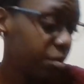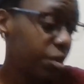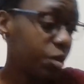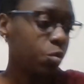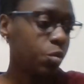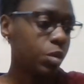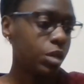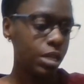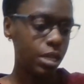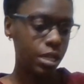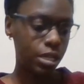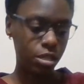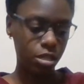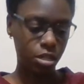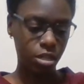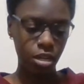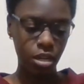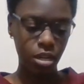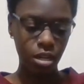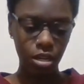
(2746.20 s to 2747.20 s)
my
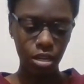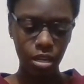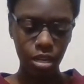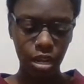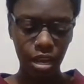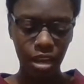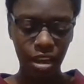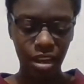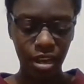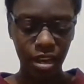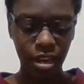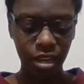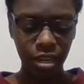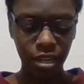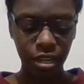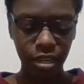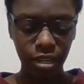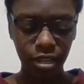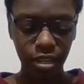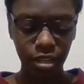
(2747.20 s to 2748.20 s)
Weekender,
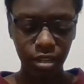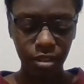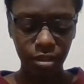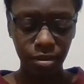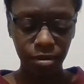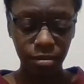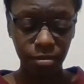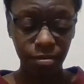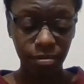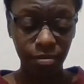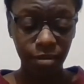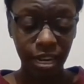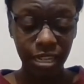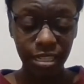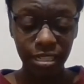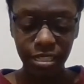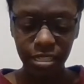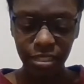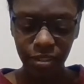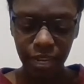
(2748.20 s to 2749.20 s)
I
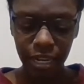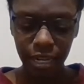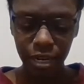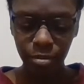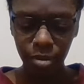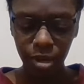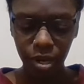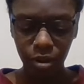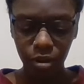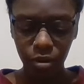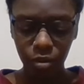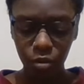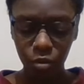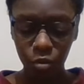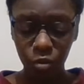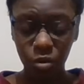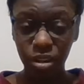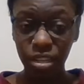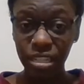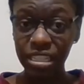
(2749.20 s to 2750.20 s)
still had about
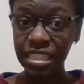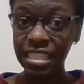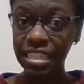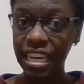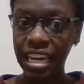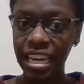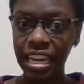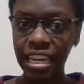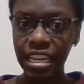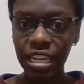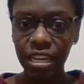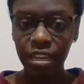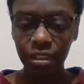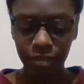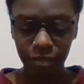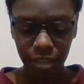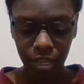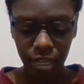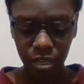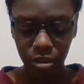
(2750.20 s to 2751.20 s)
one skein
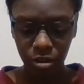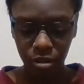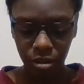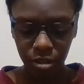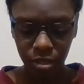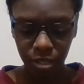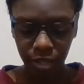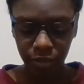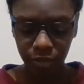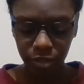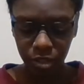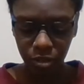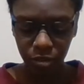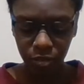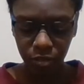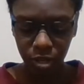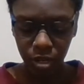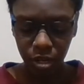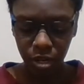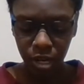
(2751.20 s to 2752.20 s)
of that yarn left
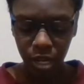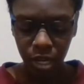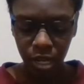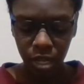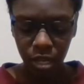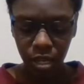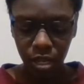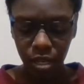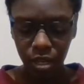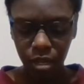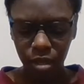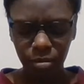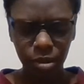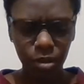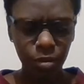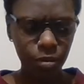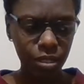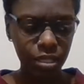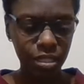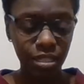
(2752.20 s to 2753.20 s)
over.
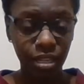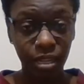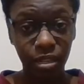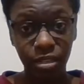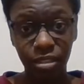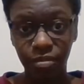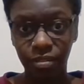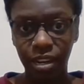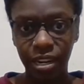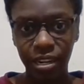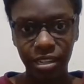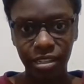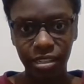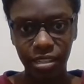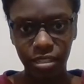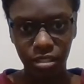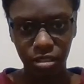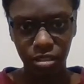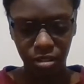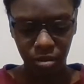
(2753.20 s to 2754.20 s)
It was, like, divided
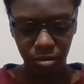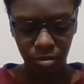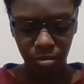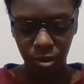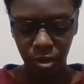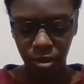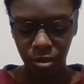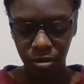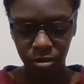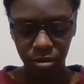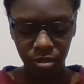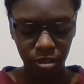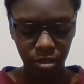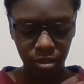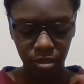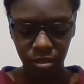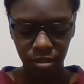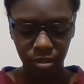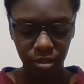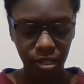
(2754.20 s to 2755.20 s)
into balls,
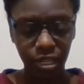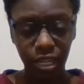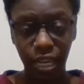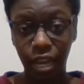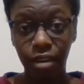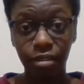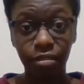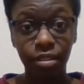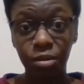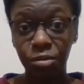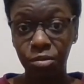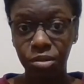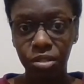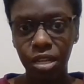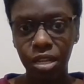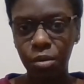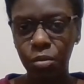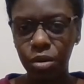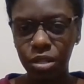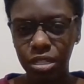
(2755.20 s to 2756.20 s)
and, yeah,
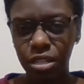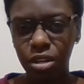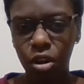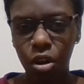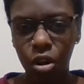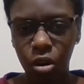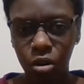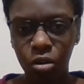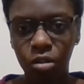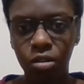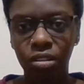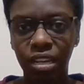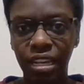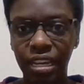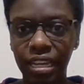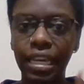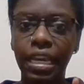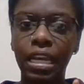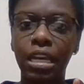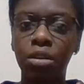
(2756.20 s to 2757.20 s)
it wasn't all,
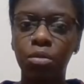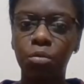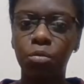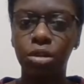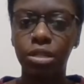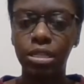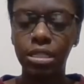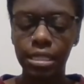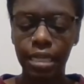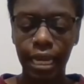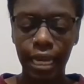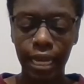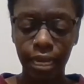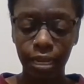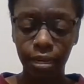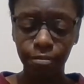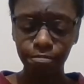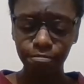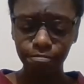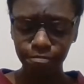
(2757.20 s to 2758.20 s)
like, in one
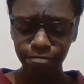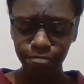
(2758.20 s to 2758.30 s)
skein.